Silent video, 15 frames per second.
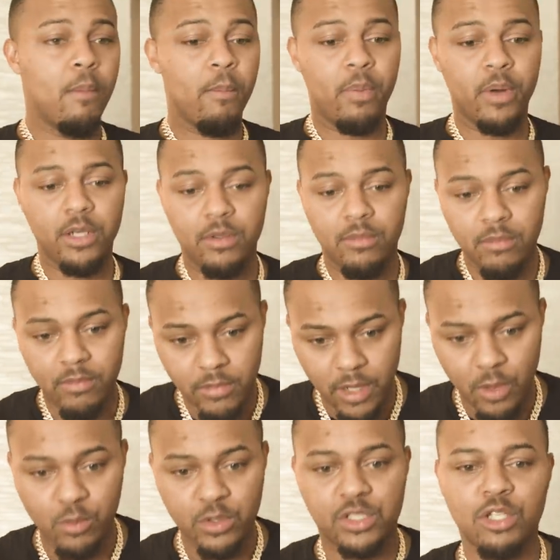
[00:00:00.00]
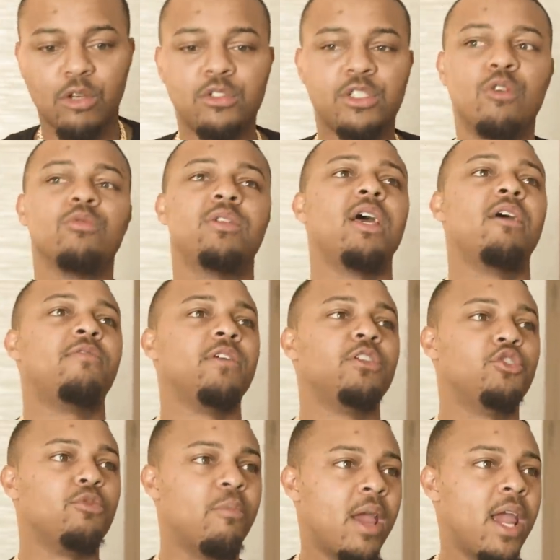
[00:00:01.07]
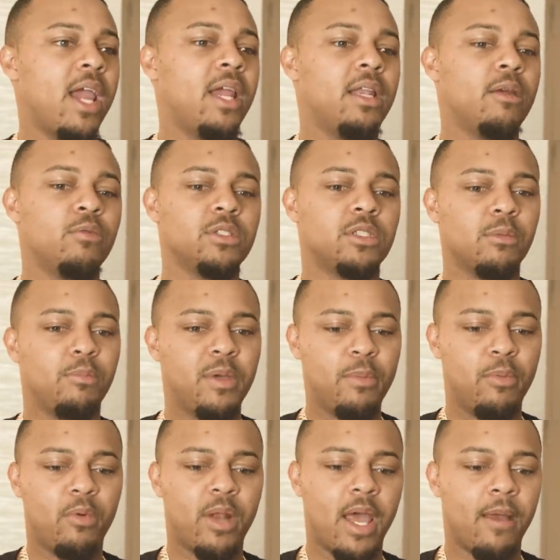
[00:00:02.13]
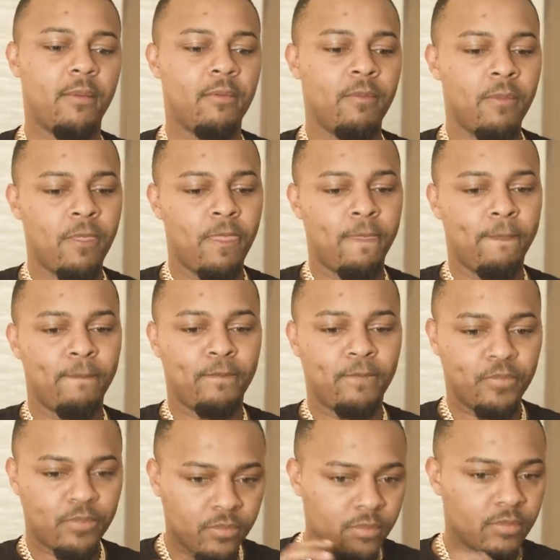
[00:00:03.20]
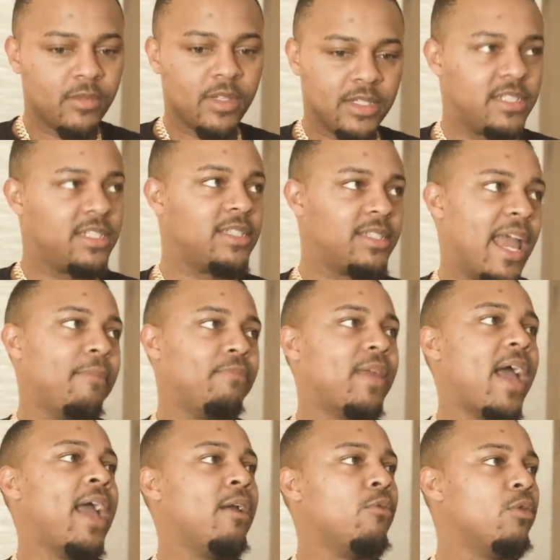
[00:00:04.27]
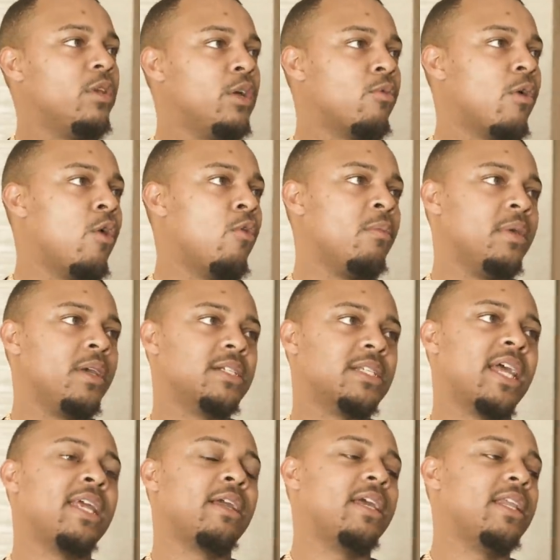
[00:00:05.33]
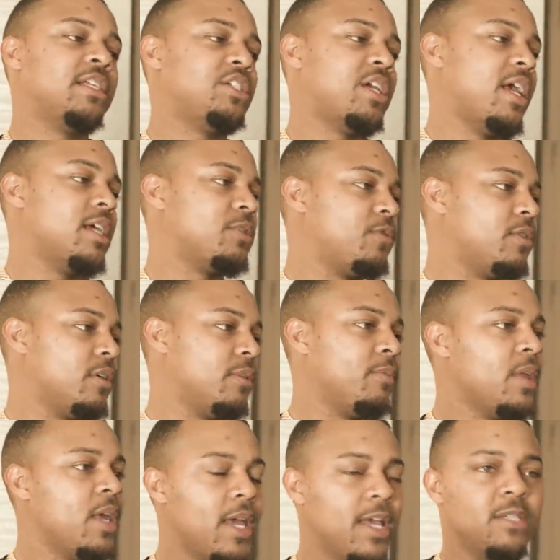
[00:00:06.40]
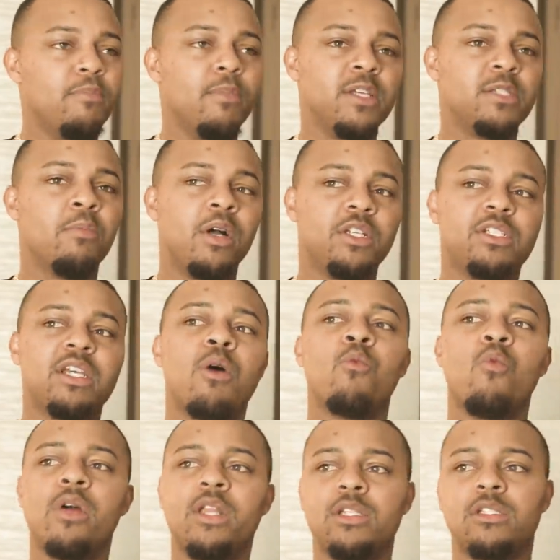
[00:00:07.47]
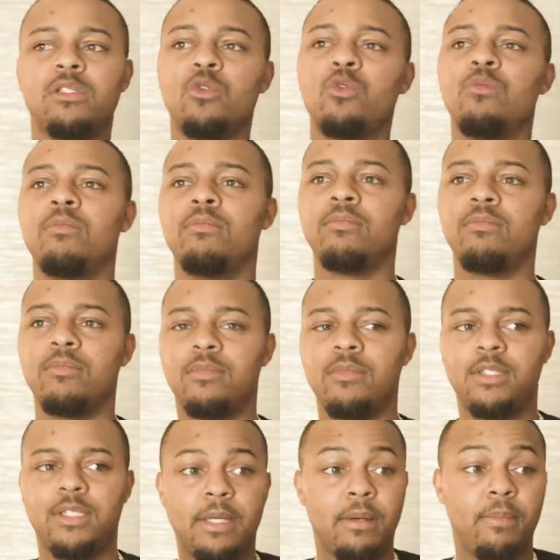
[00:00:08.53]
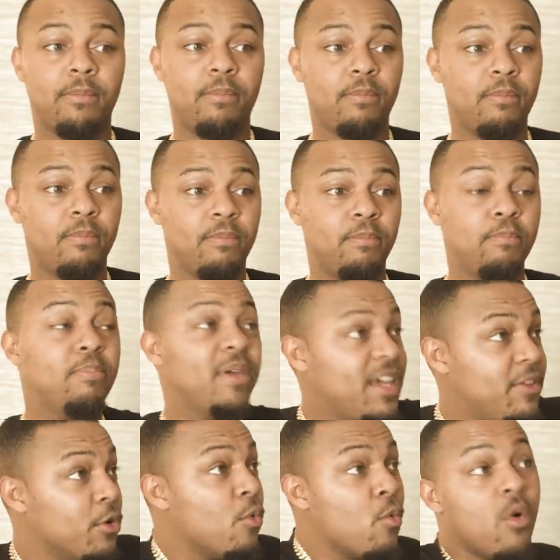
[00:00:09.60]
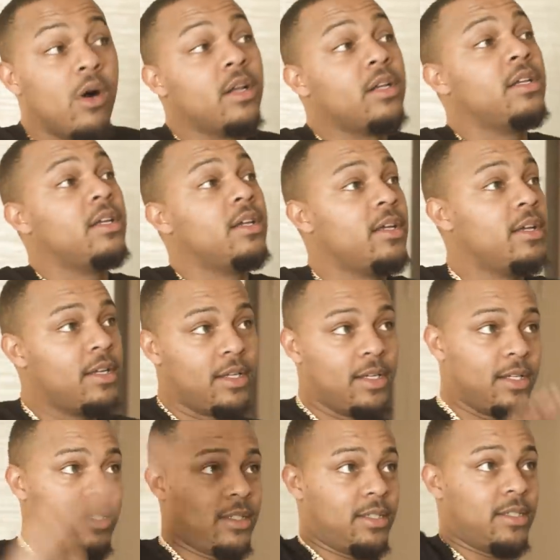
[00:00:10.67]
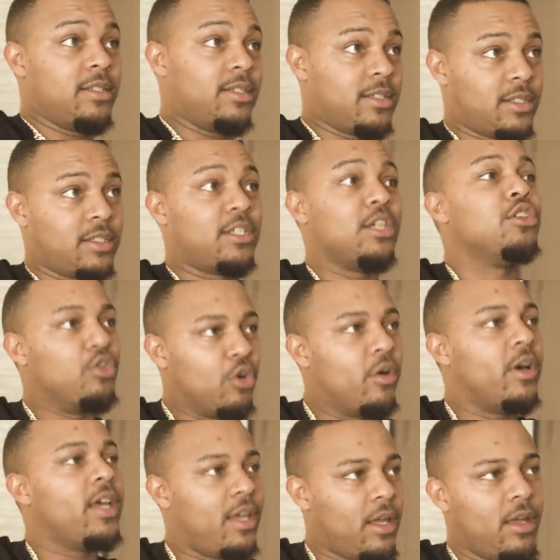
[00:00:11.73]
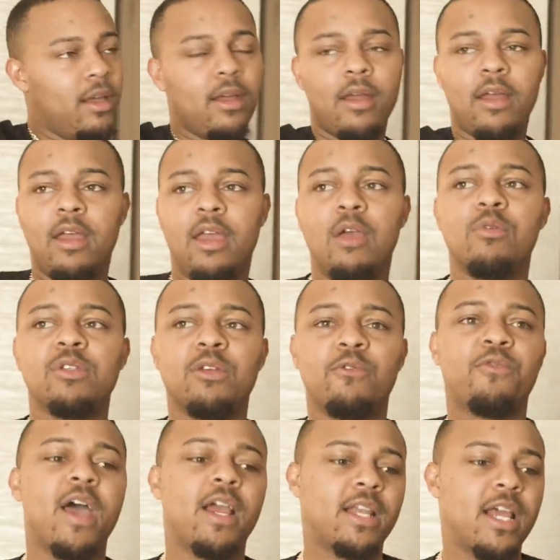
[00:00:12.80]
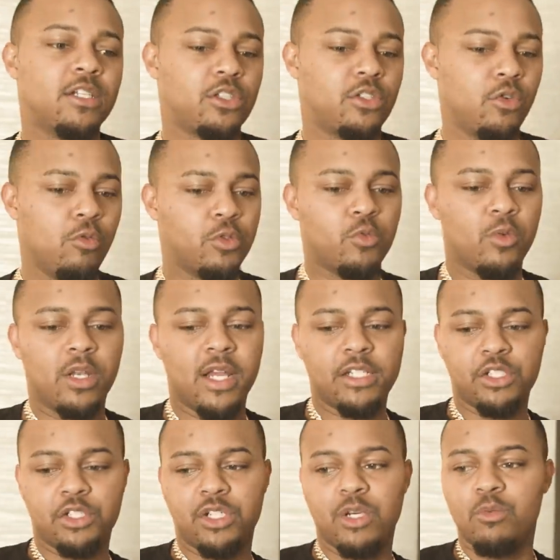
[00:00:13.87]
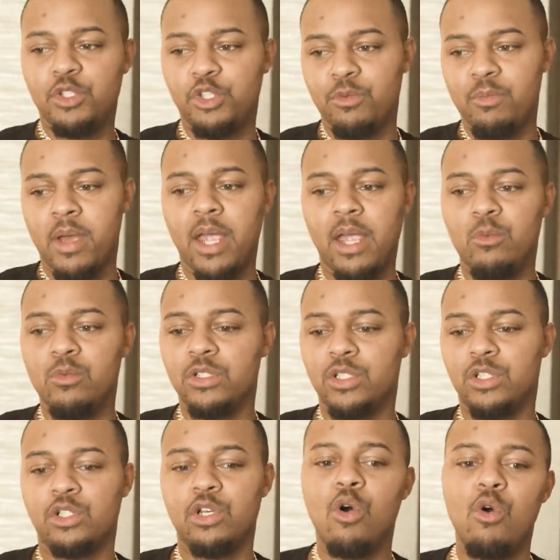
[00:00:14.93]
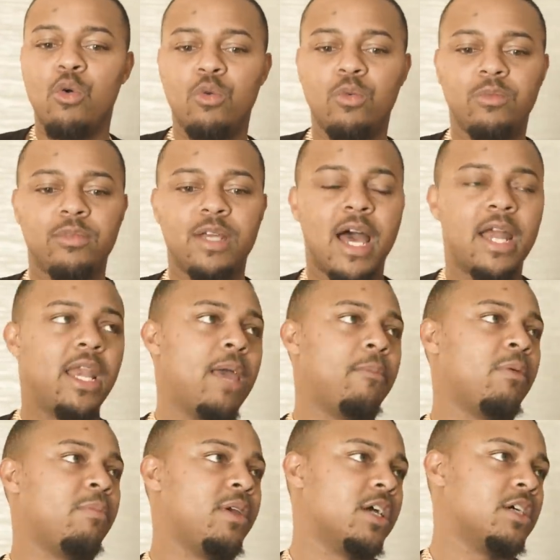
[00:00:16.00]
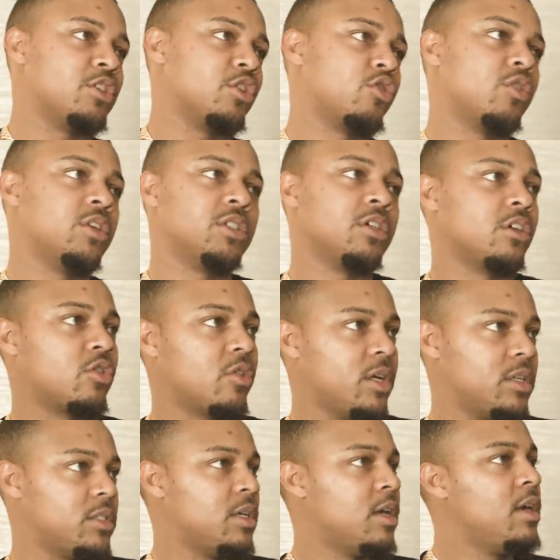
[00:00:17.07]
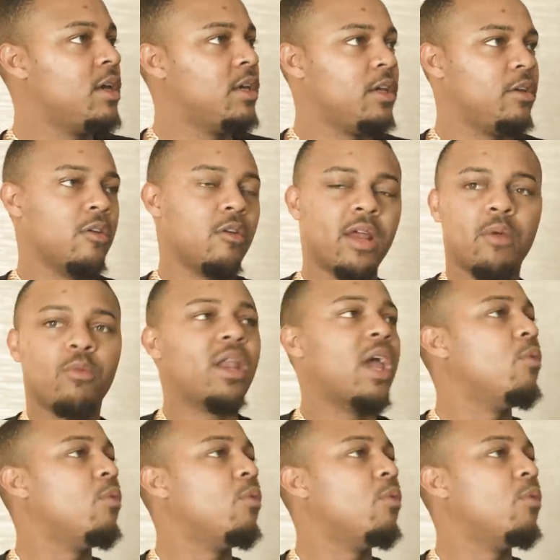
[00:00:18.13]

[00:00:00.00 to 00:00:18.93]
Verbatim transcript: But it was So So Def and Jermaine, it was the people that stamped that and really rolled with me, because I didn't get a chance to, as, as much as I wanted Snoop to be the one mm, to, usher you to do it, yeah. it was the fact that Snoop's relationship with Jermaine was so dynamic because of Chris and Chris. Yeah. You know, yeah, they, yeah.